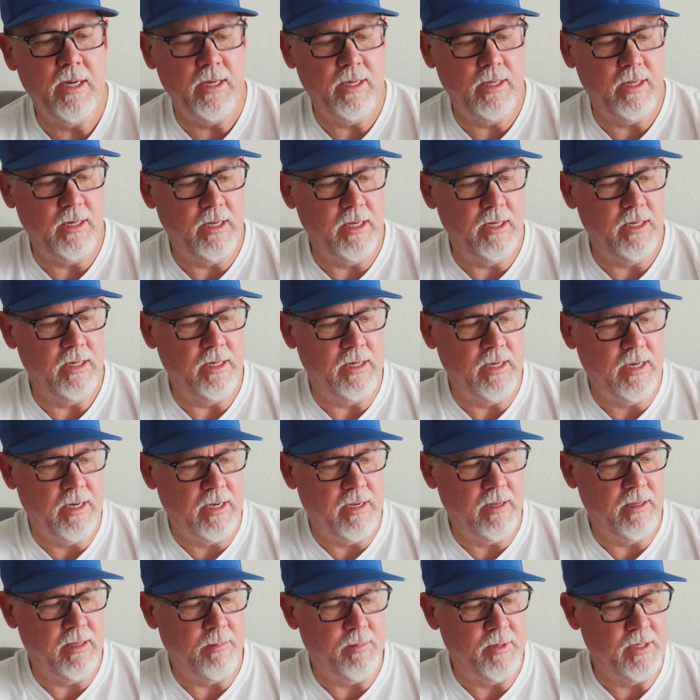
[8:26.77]
And, and
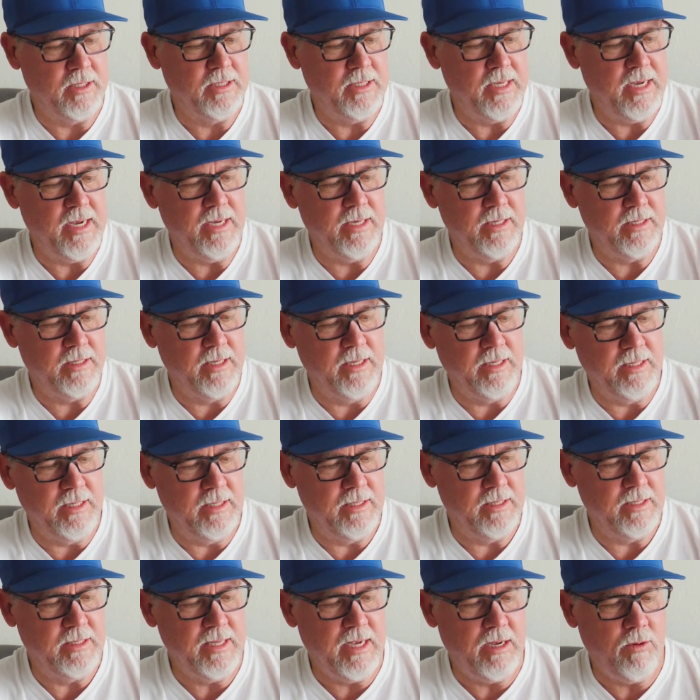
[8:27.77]
uh, I'm gonna say it, it,
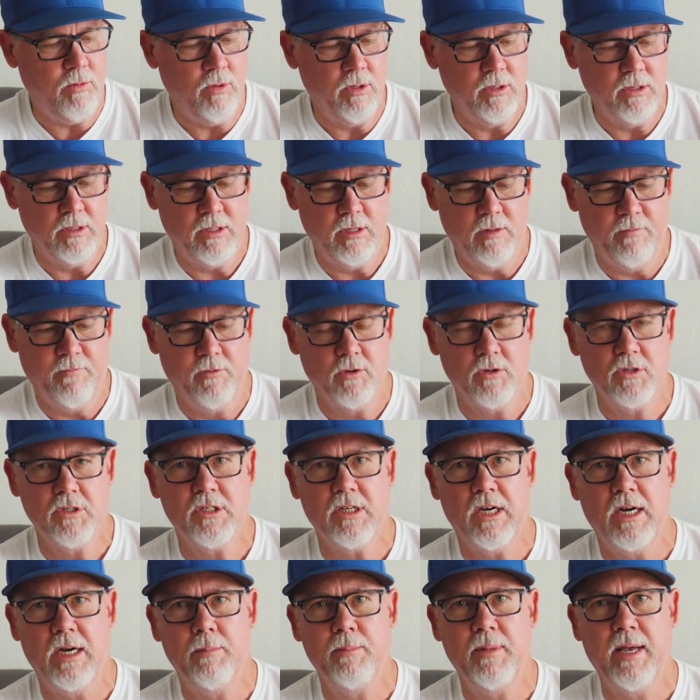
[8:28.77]
it's not well, it's the
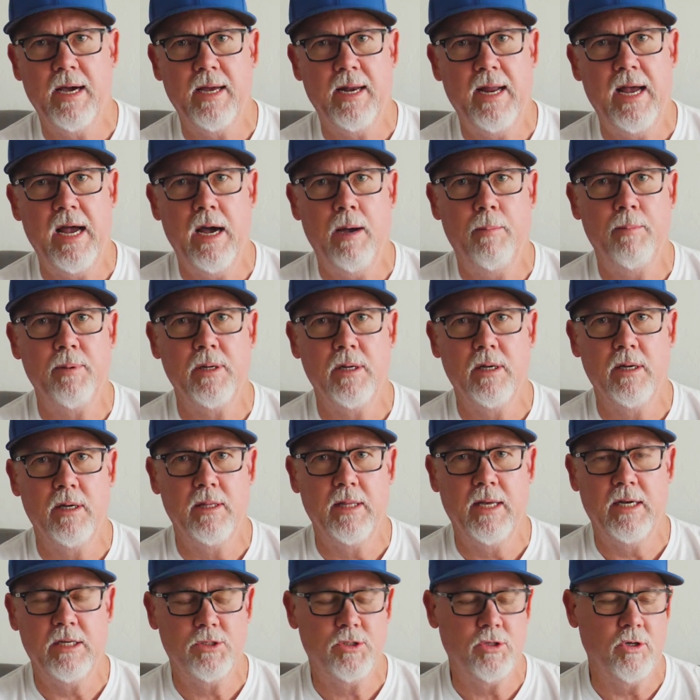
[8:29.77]
first time that happened
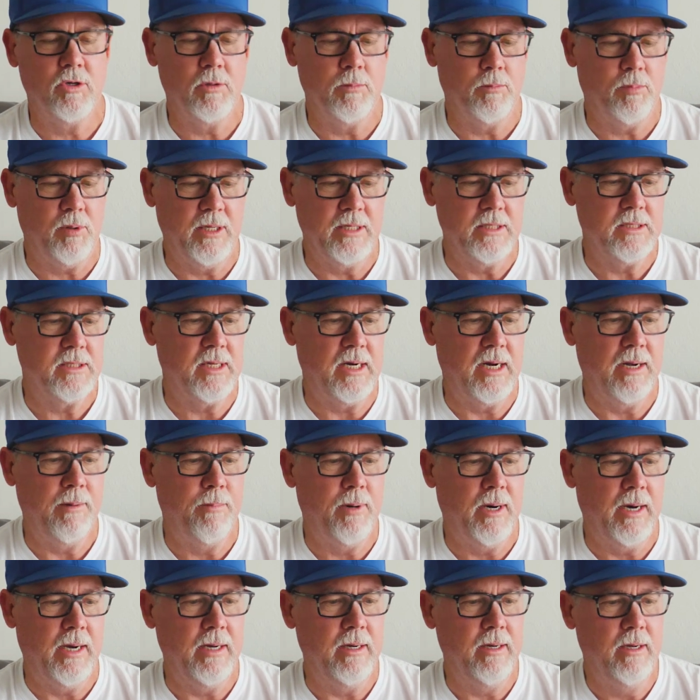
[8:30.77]
in that certain place that I
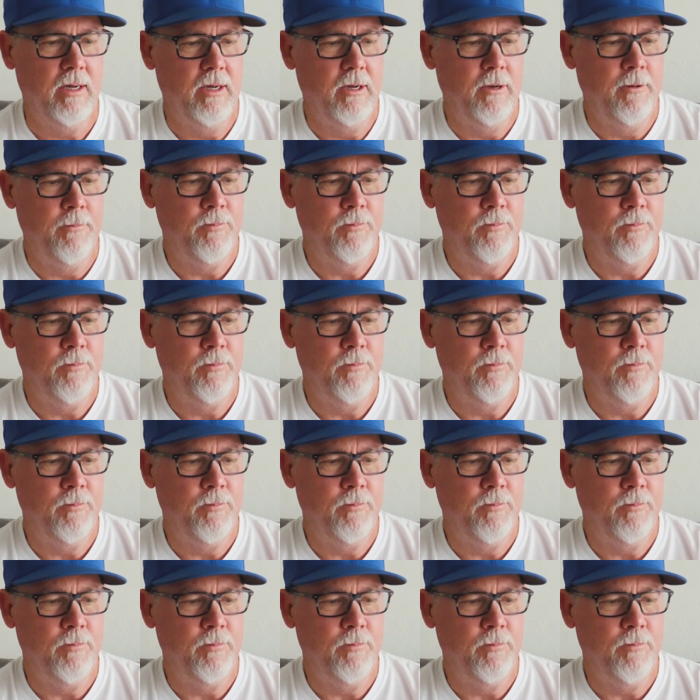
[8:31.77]
buy